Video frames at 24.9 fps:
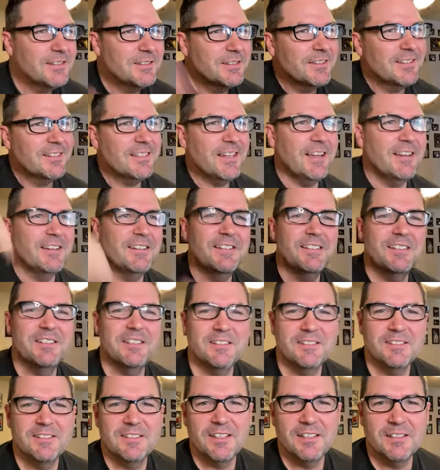Yeah.
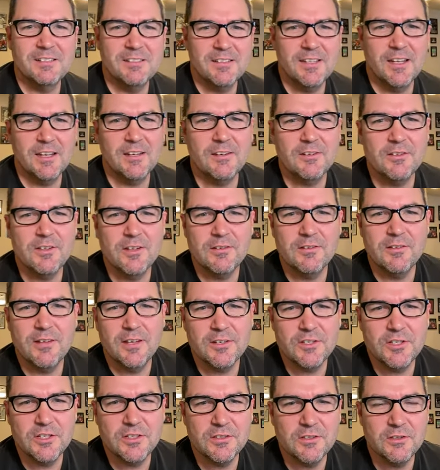Then
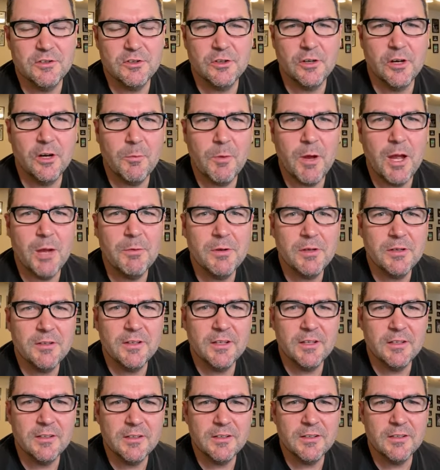she's the sugar mama, and
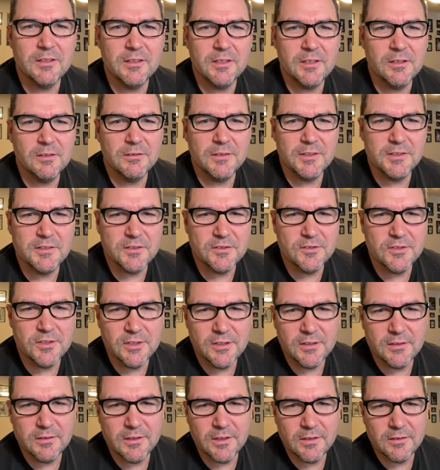then, you know, Lisa G,
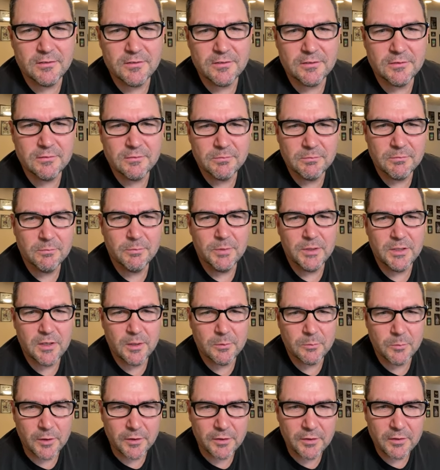you can be
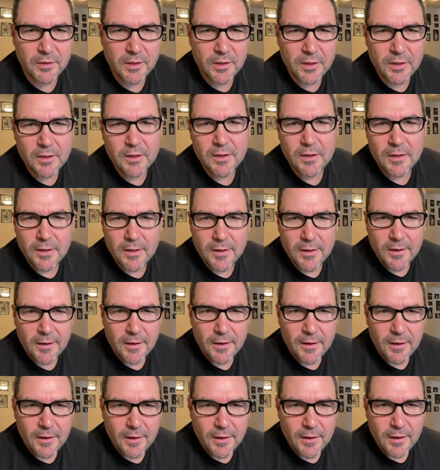done with.
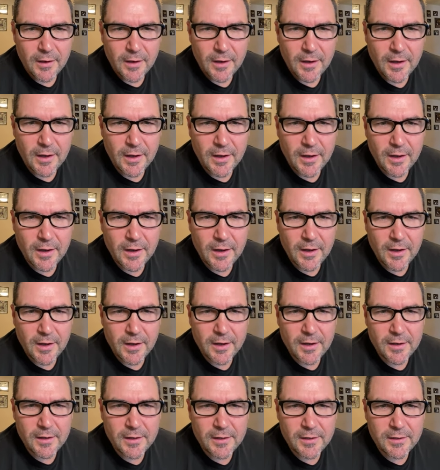
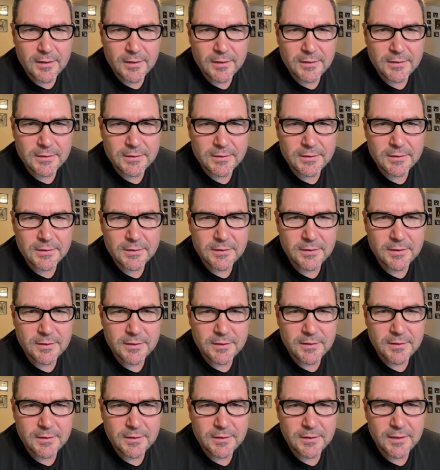Yeah,
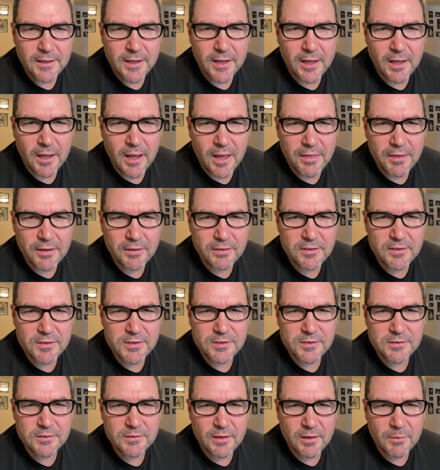I think
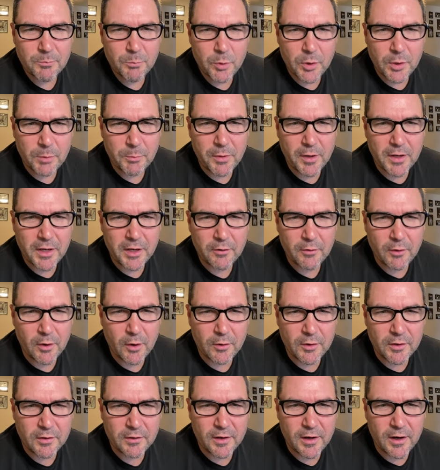this putting Penny
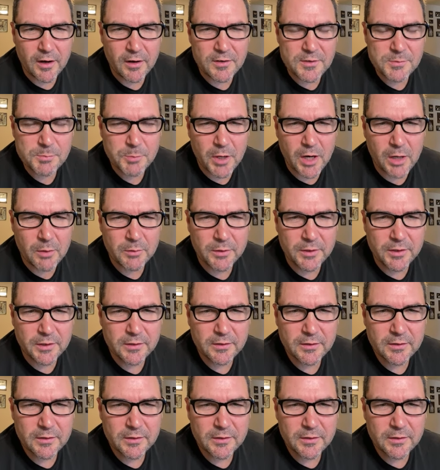Crone in there is probably...